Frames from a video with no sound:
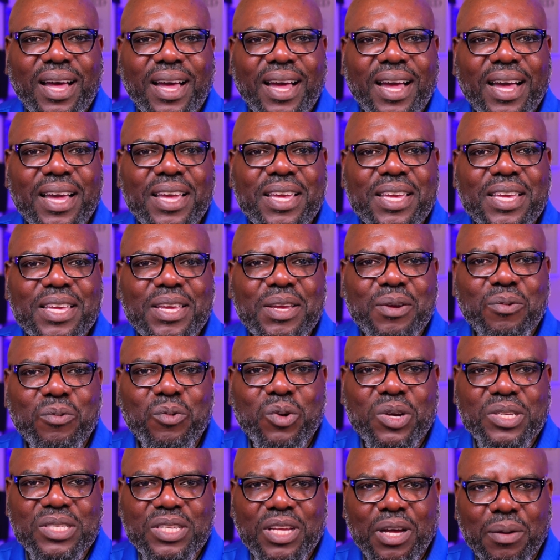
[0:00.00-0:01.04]
I
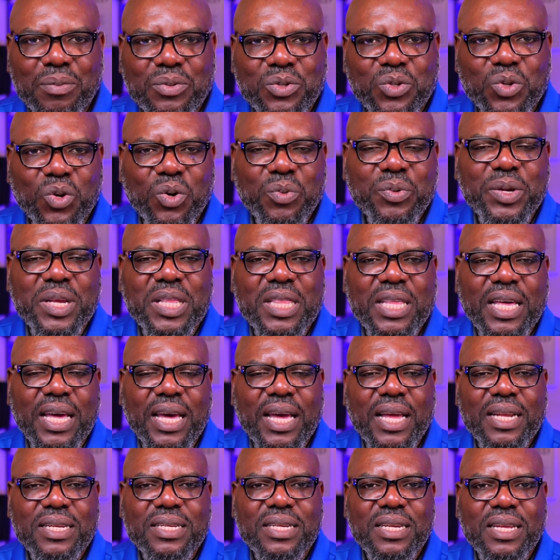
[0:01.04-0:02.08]
was absorbing
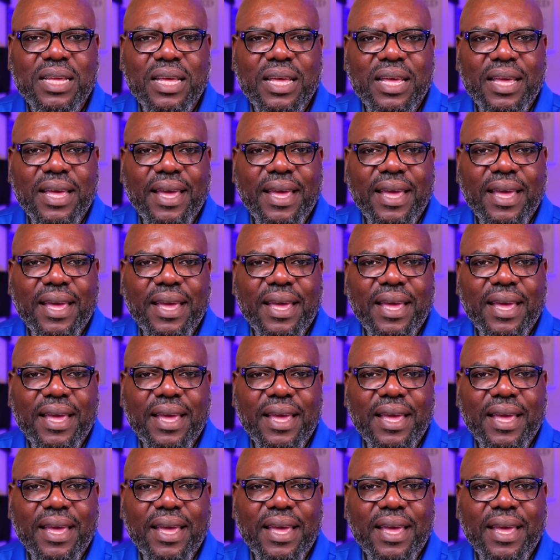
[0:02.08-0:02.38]
that,